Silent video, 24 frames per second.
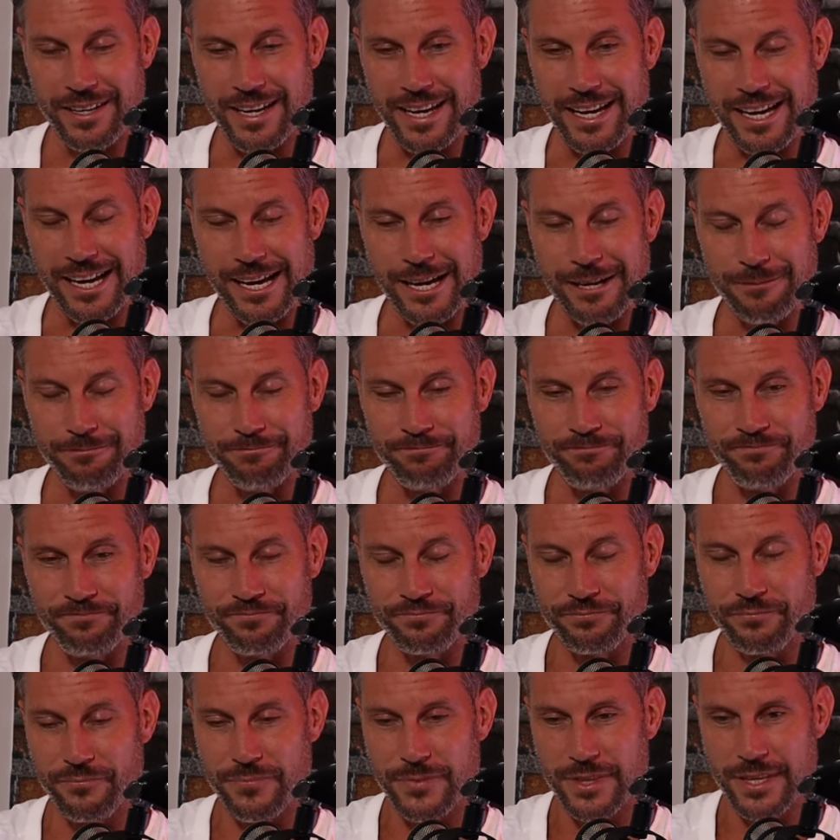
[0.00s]
Um,
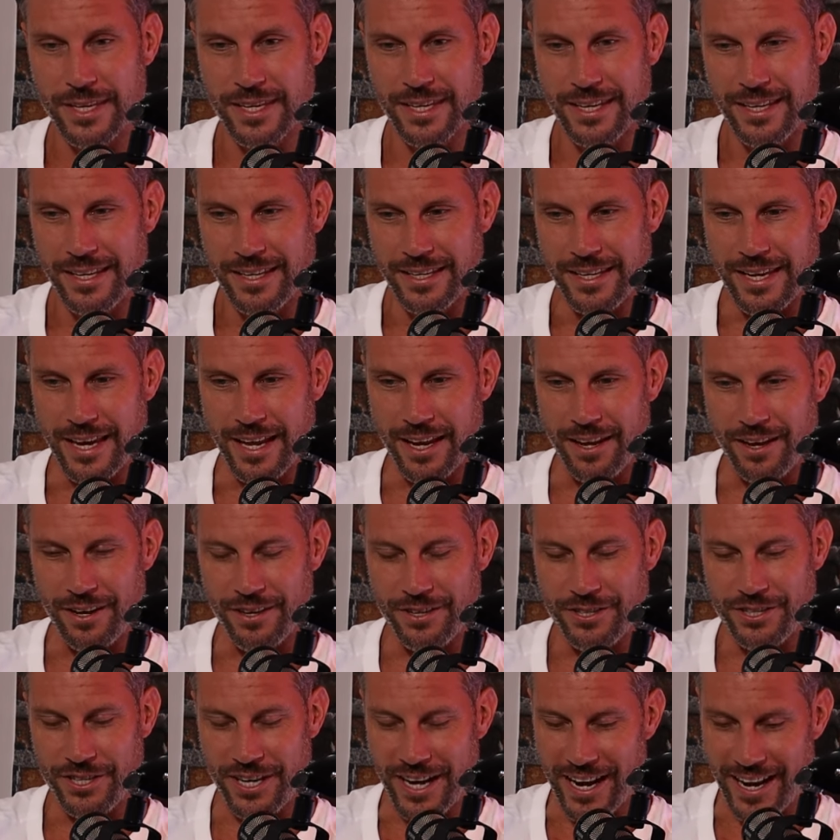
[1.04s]
Yellow
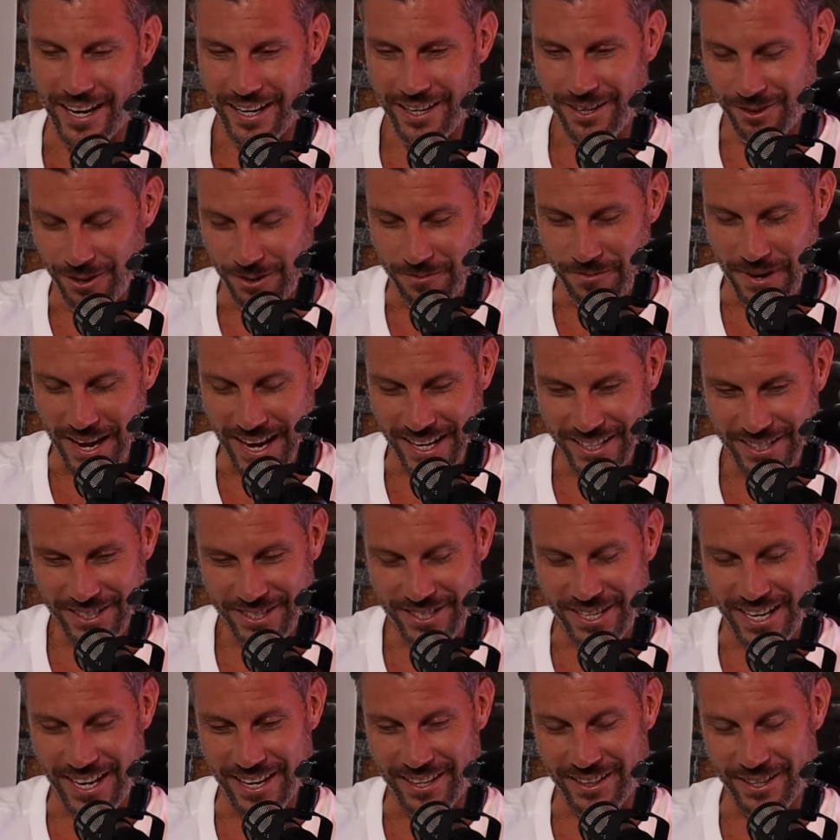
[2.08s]
shack or batch
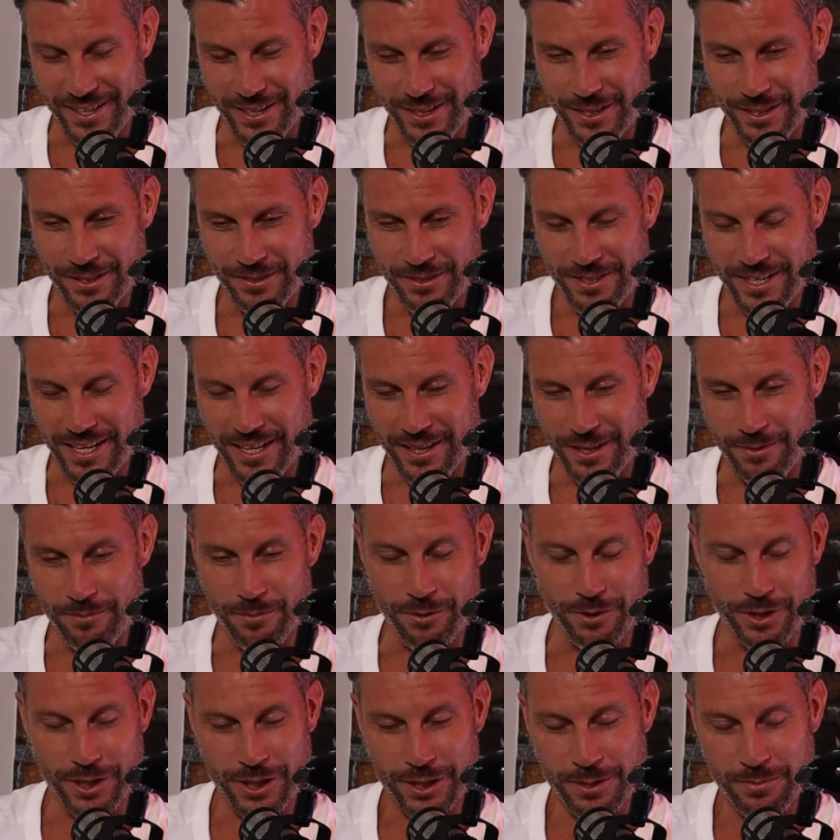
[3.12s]
down the down the
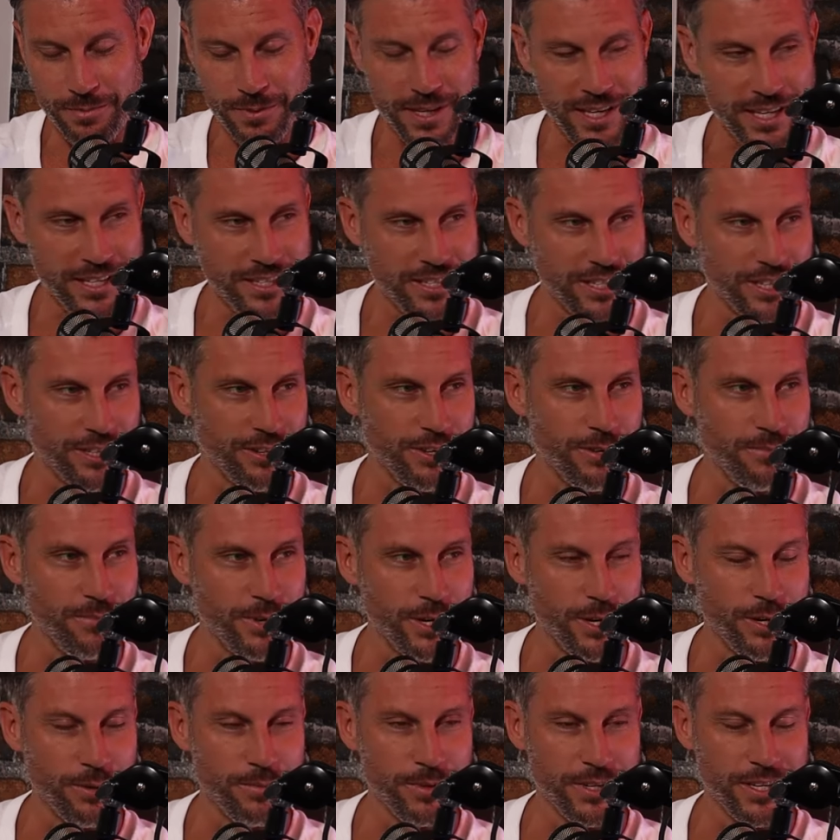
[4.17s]
Mornington Peninsula in
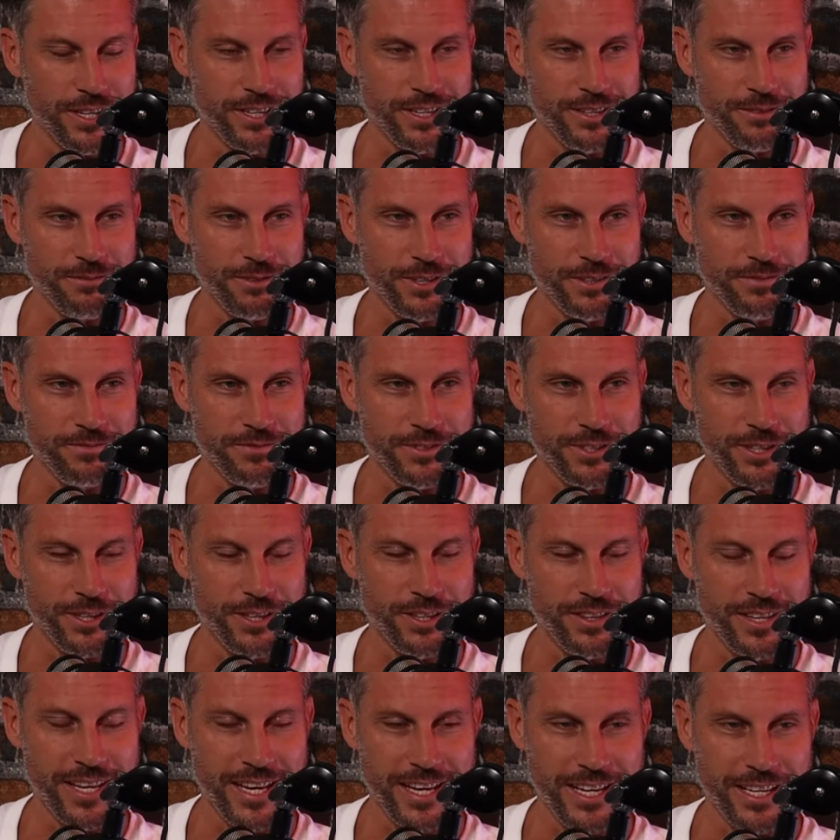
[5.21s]
Melbourne, and we've
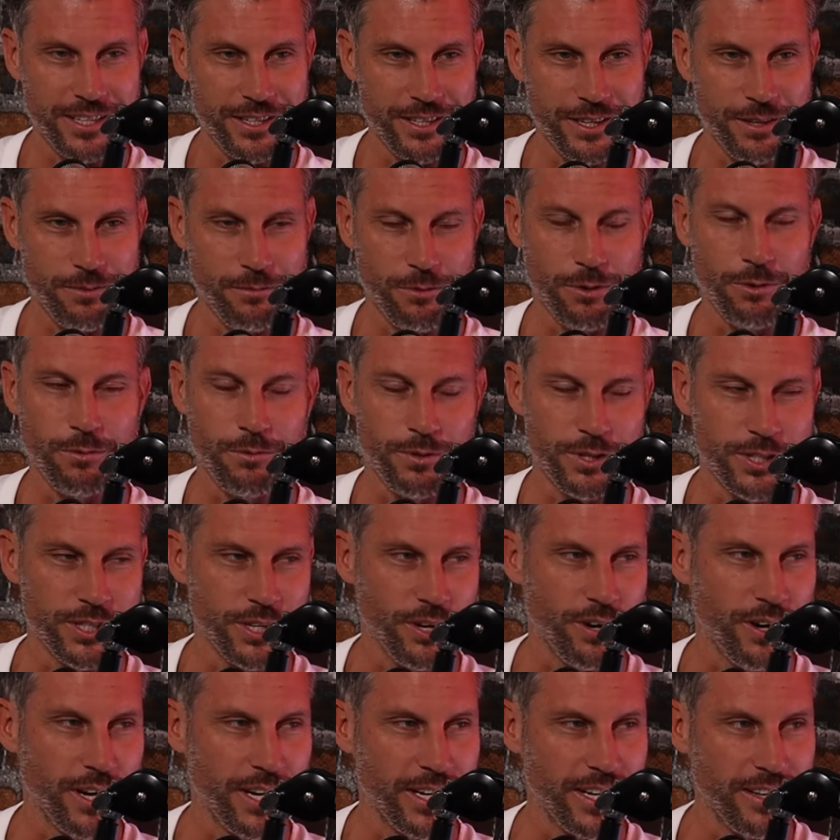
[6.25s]
turned that into. We'll
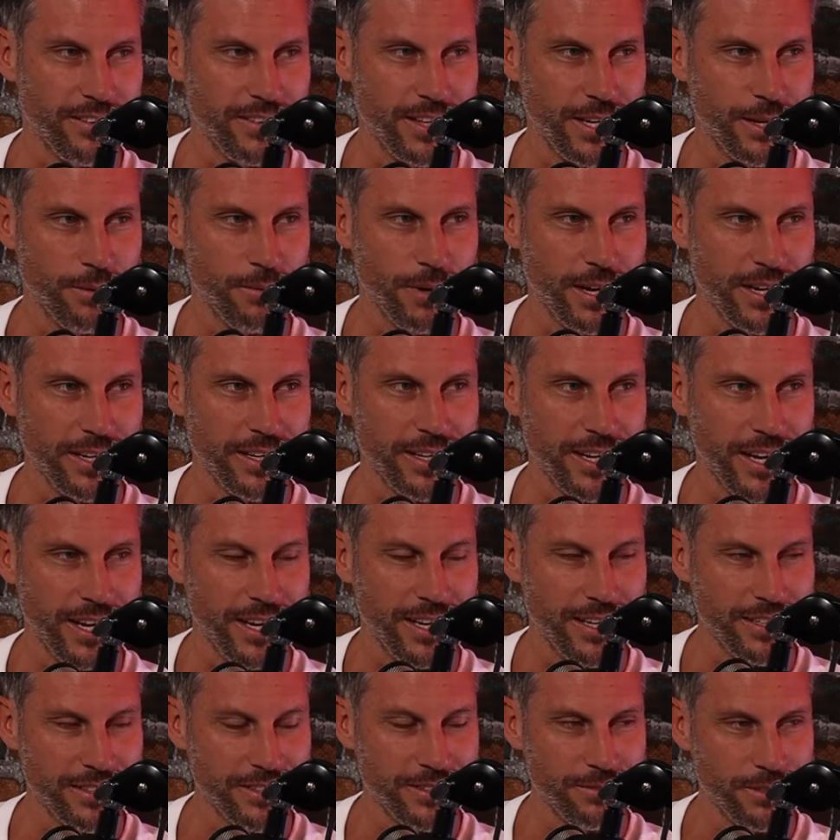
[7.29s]
retire down there one
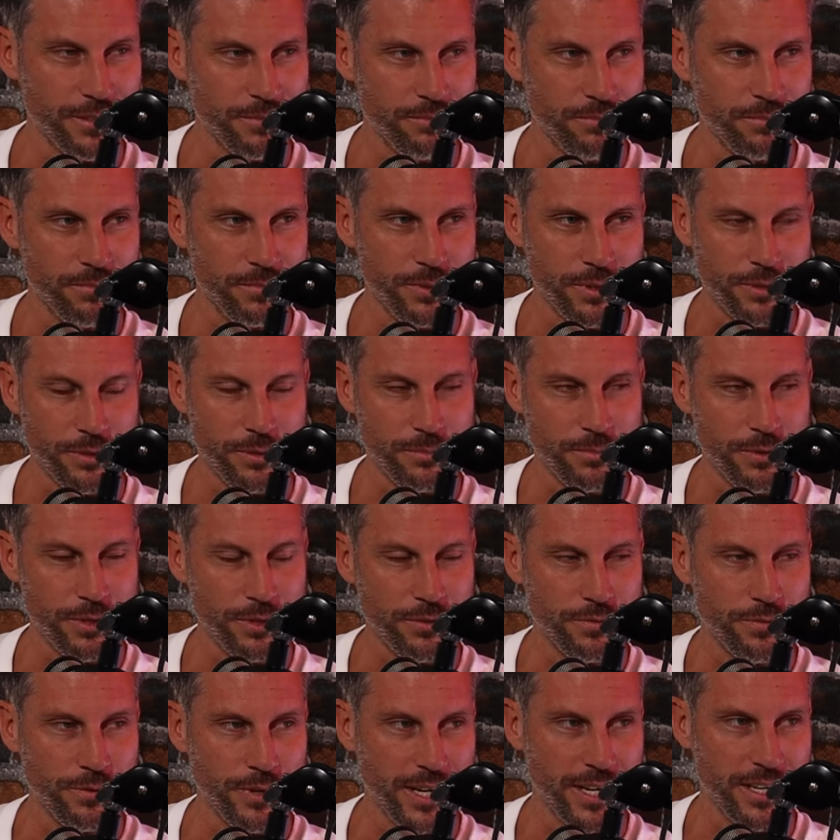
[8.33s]
day. It's we've built a
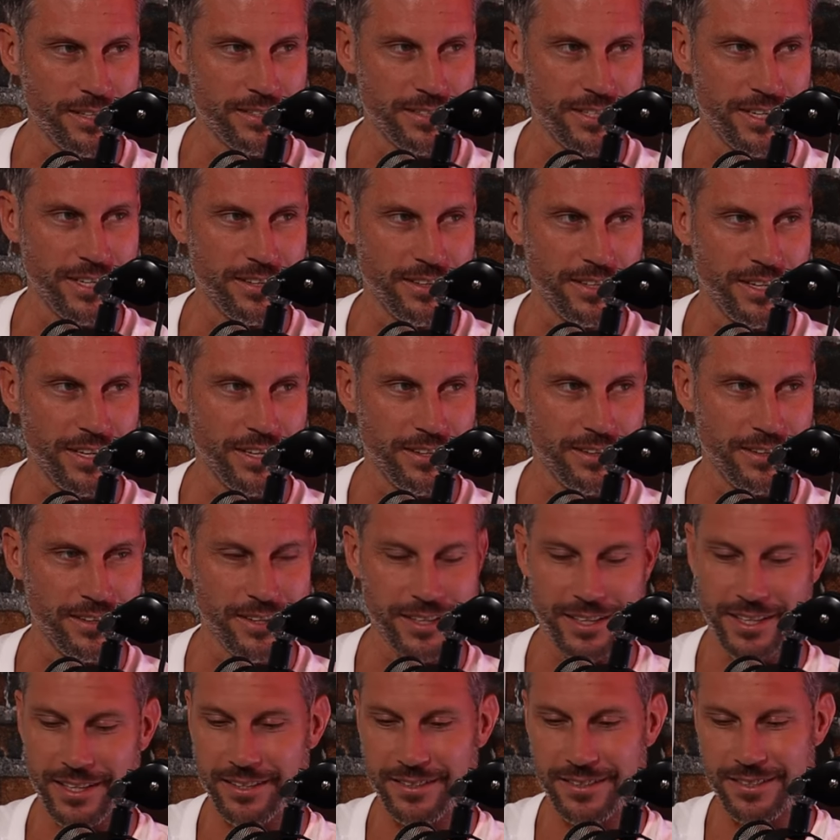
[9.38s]
beautiful house down there that the
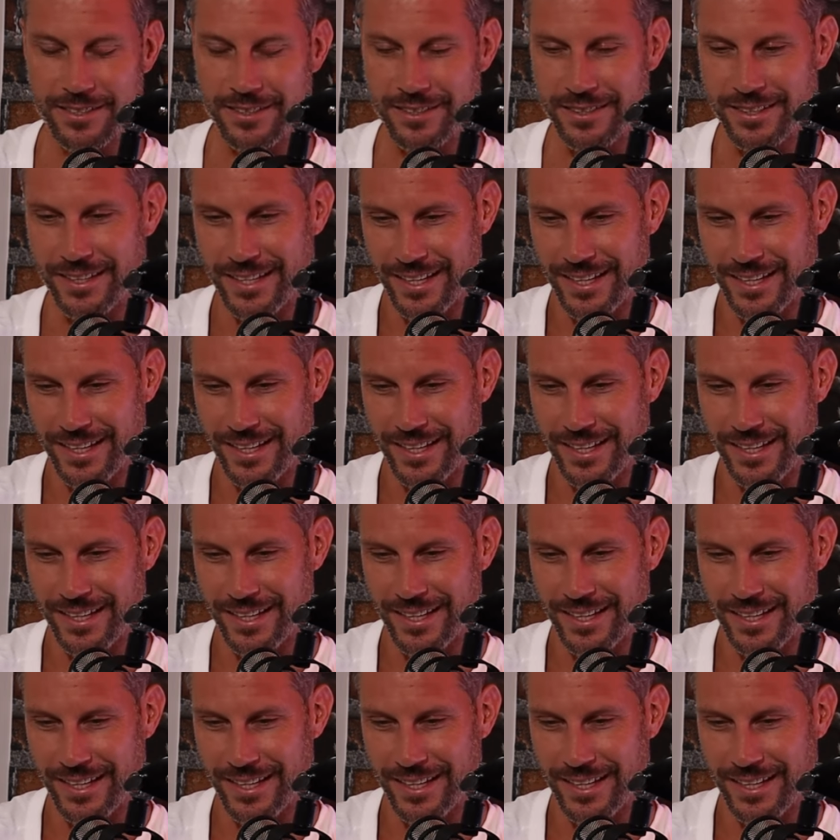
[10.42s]
kids can